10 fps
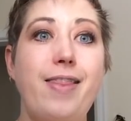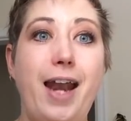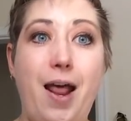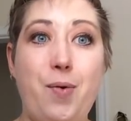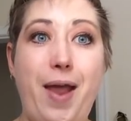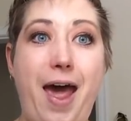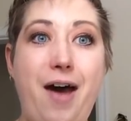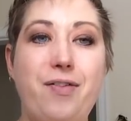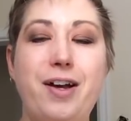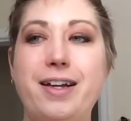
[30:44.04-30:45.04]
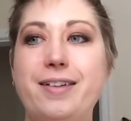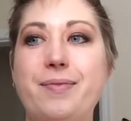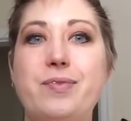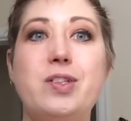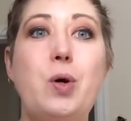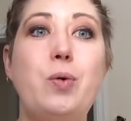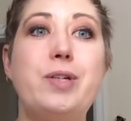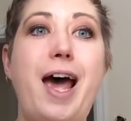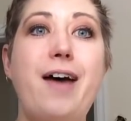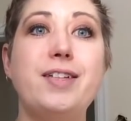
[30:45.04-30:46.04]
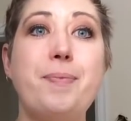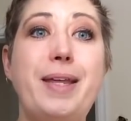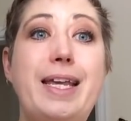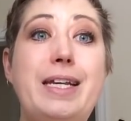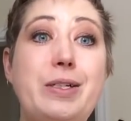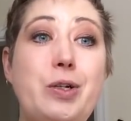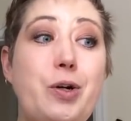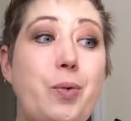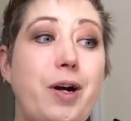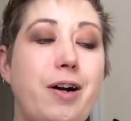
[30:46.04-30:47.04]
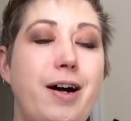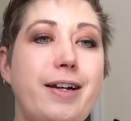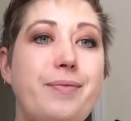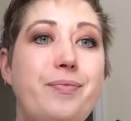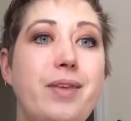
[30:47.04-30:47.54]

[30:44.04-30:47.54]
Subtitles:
that I don't have. So to have something easier to work on,